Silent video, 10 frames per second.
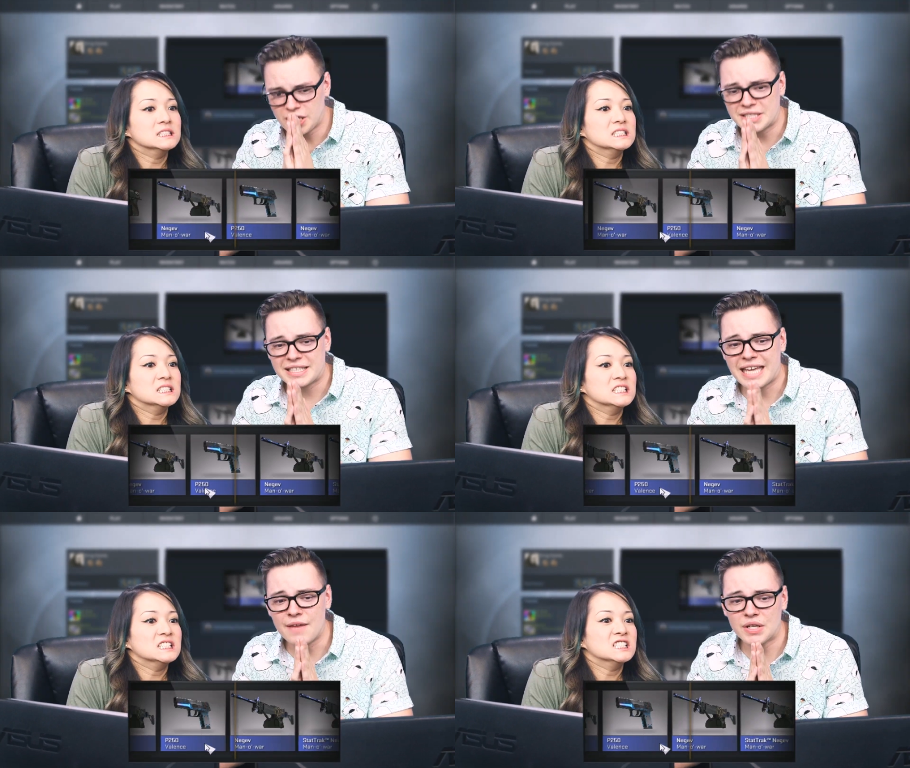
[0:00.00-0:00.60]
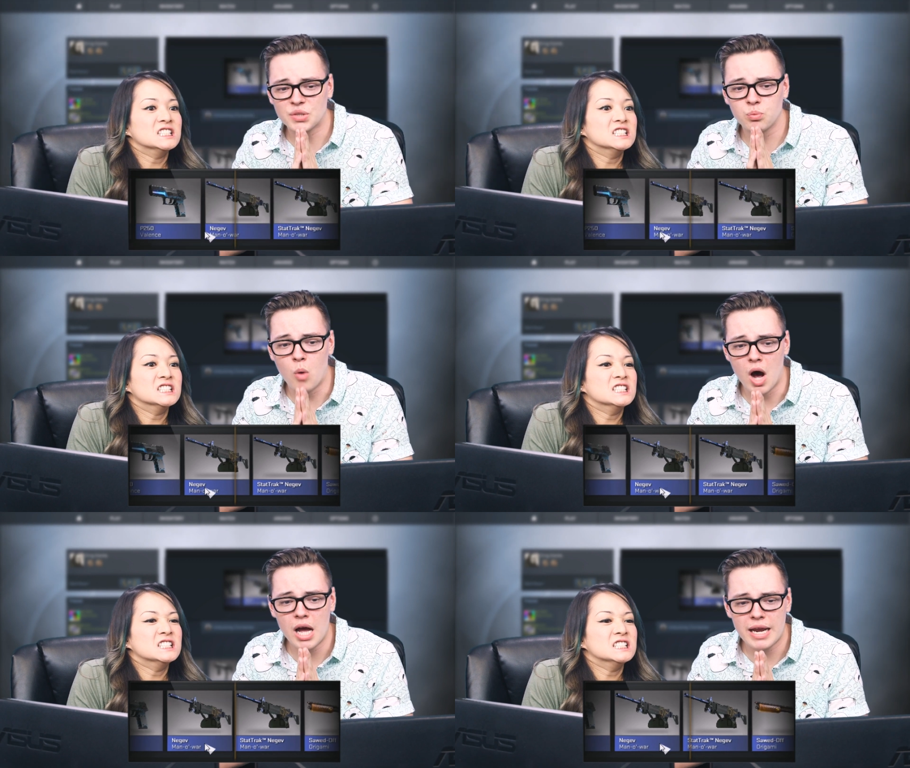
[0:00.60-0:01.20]
Speaker 1: Just give us
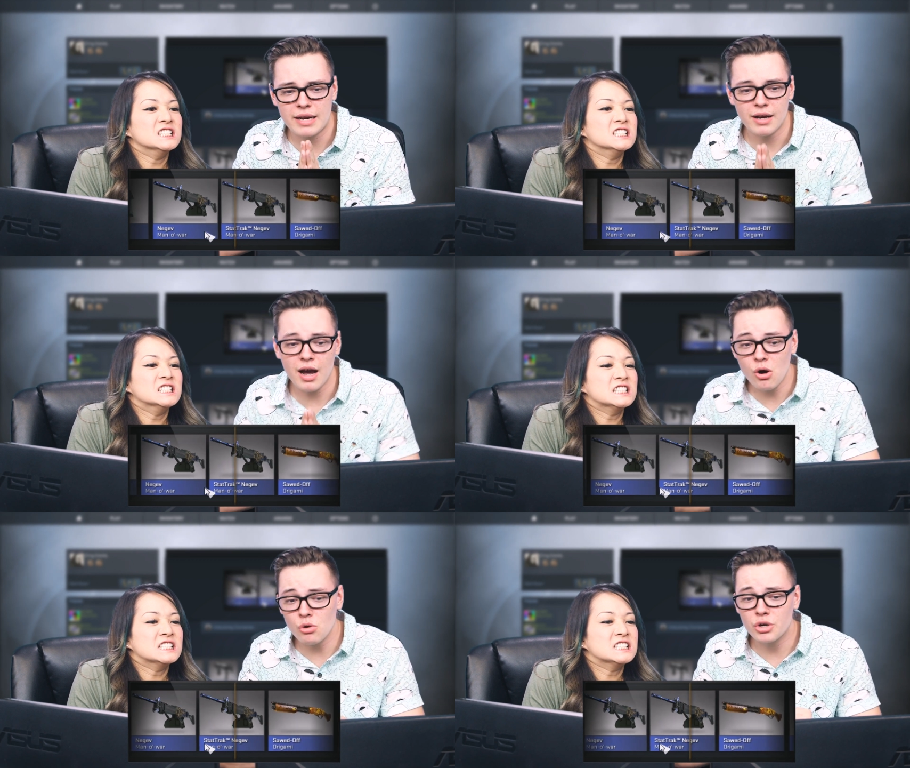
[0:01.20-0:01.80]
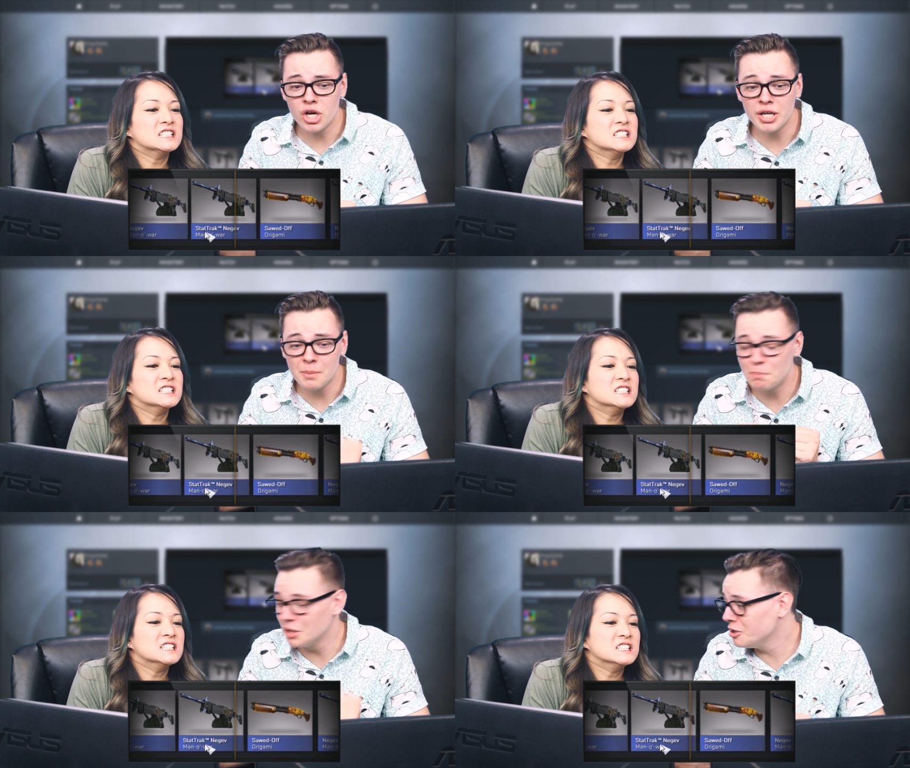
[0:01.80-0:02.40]
one! Oh, good, a
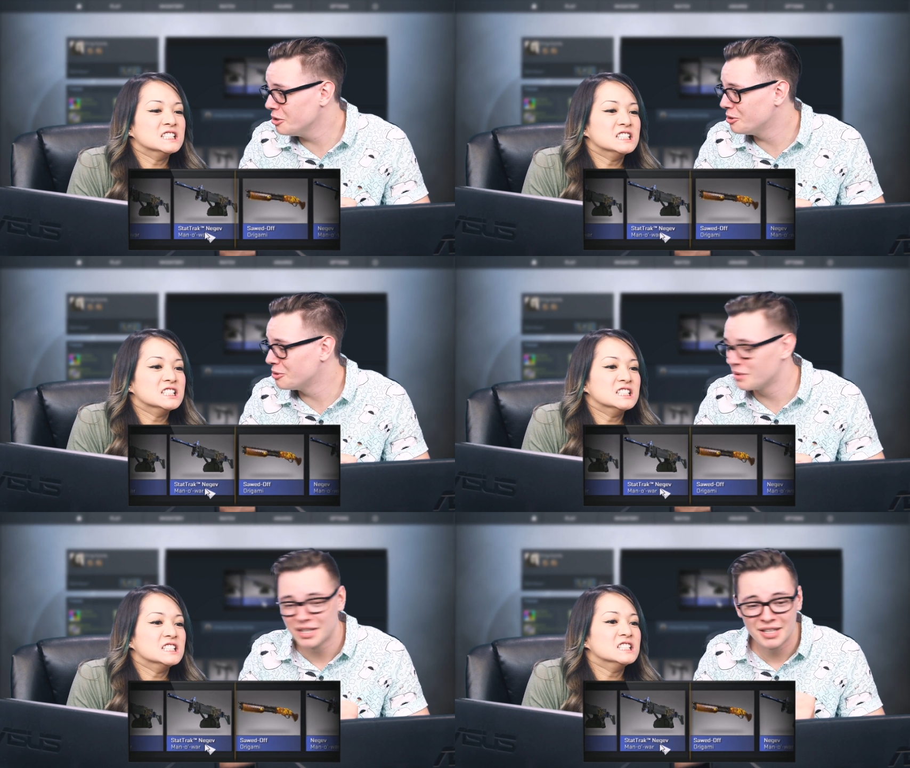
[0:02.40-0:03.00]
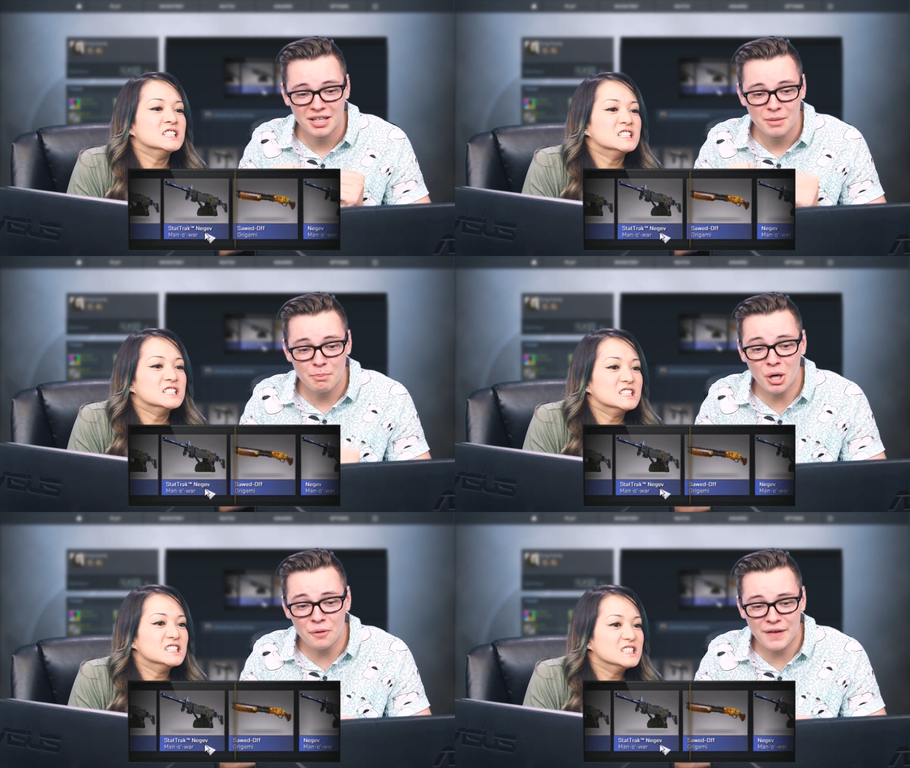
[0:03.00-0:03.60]
blue!
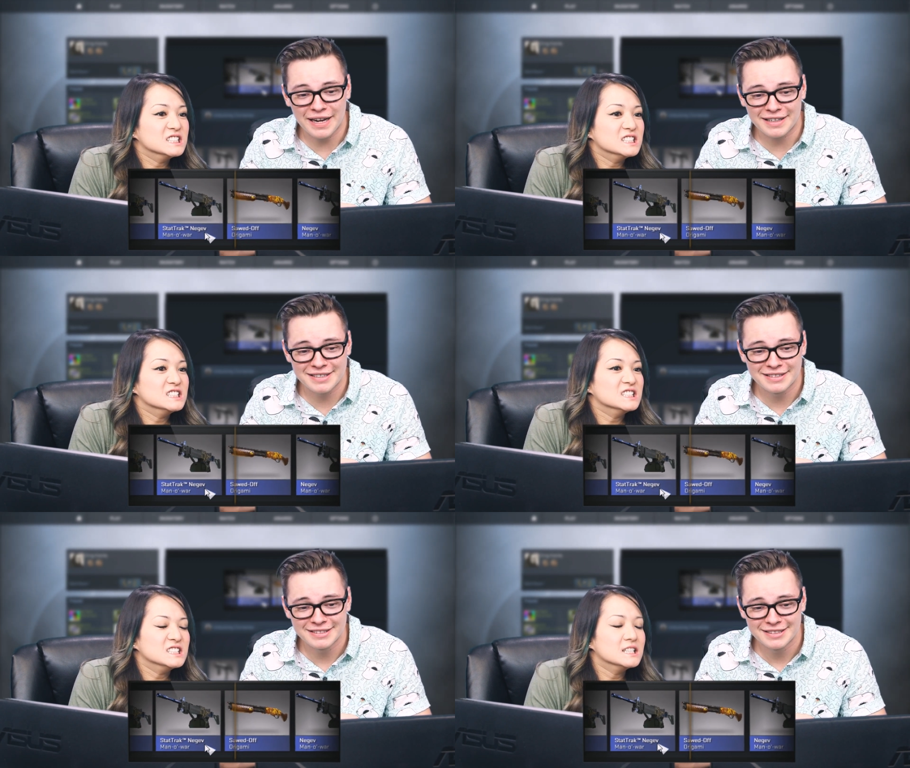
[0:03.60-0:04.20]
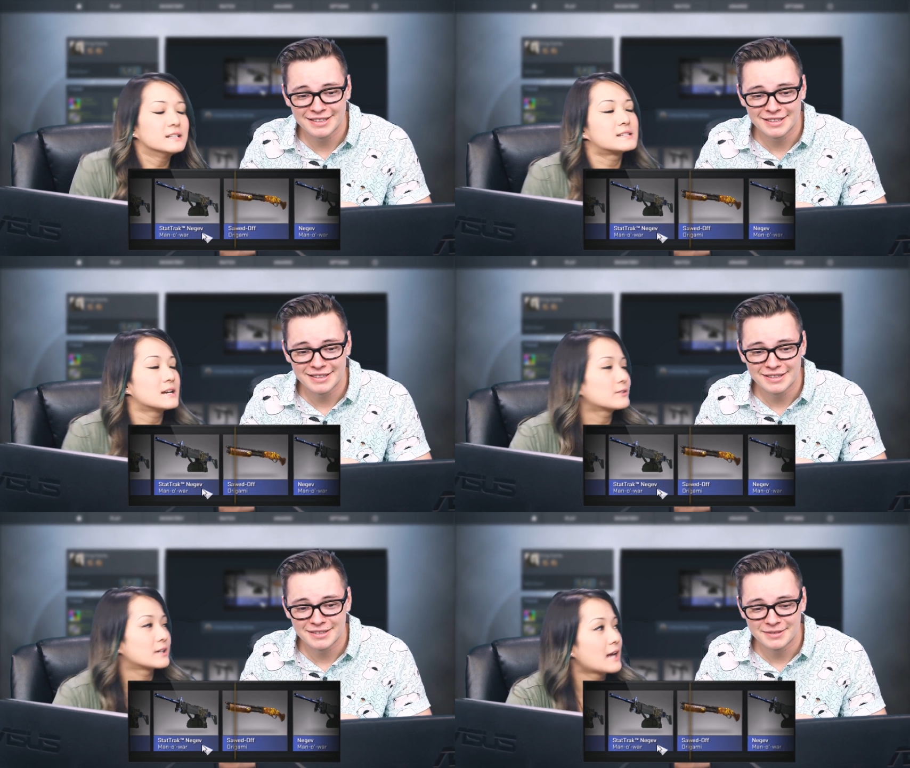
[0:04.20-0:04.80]
Perfect. It's
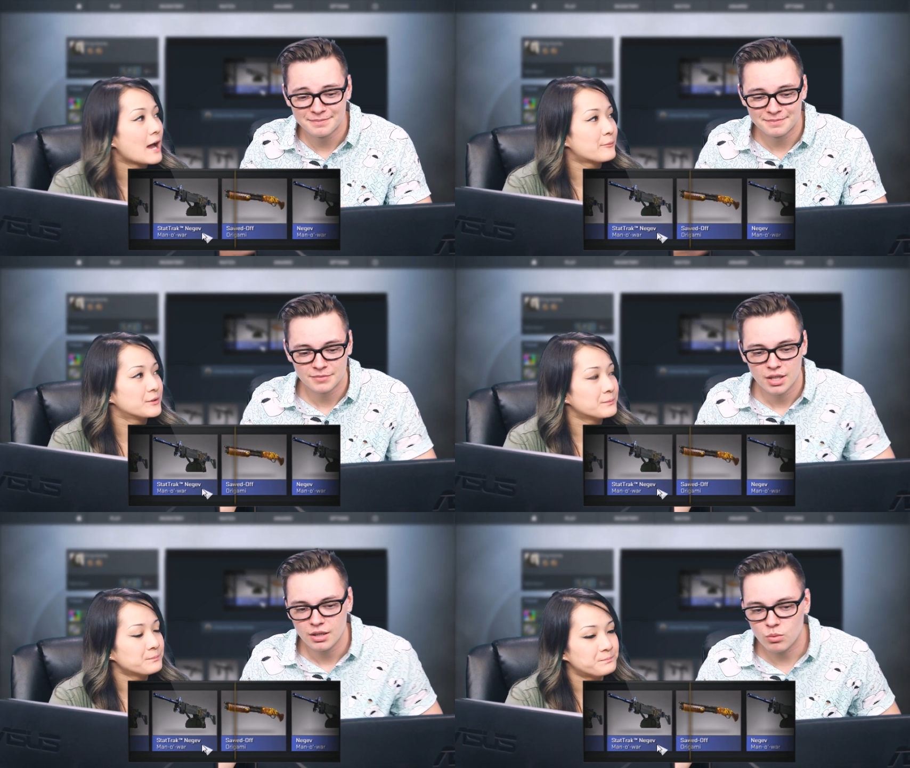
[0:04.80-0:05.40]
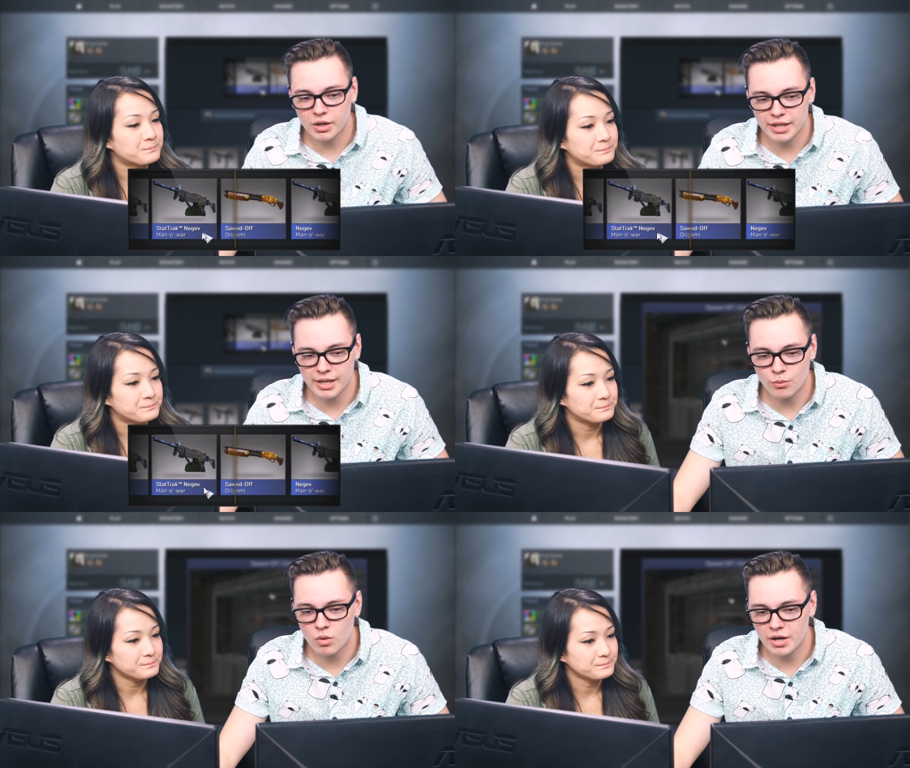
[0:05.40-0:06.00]
never gonna happen. We're gonna
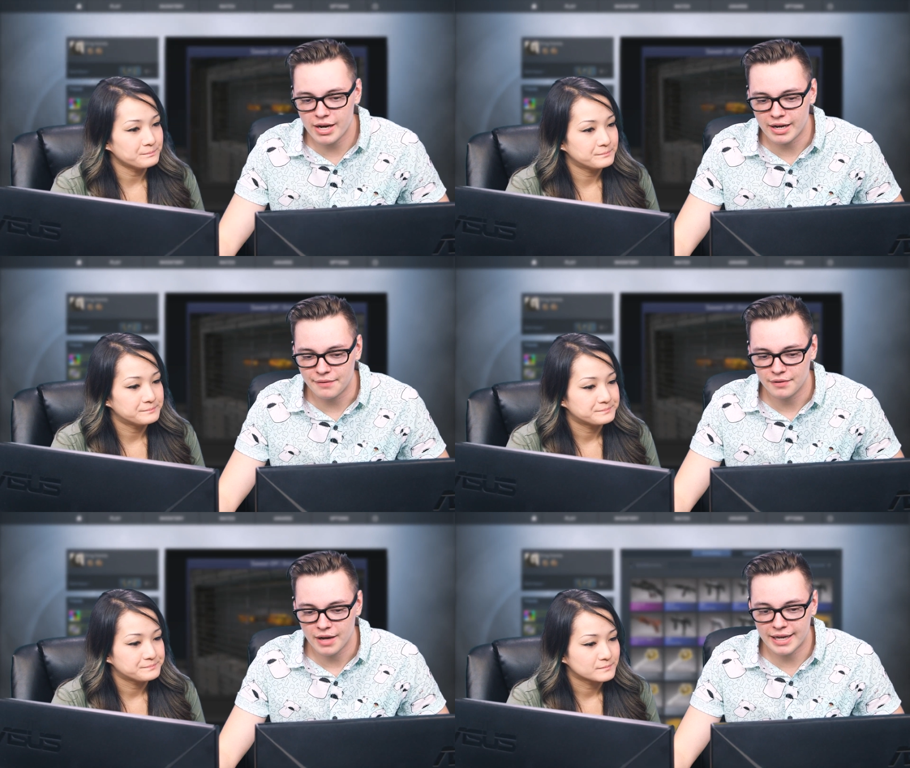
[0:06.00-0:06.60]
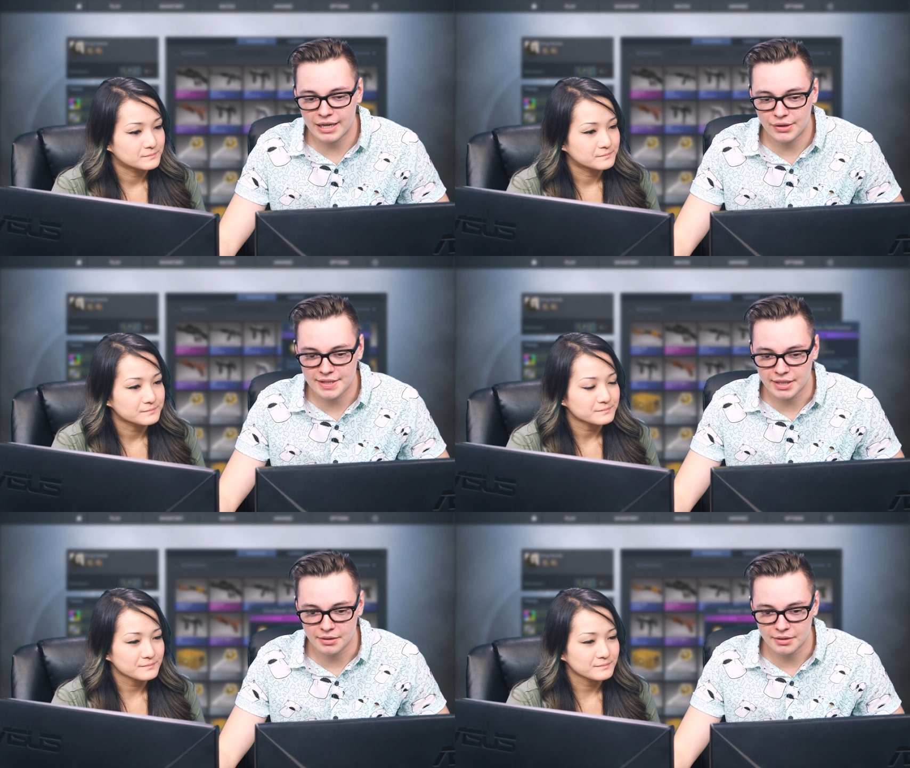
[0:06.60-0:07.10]
get one knife. I guarantee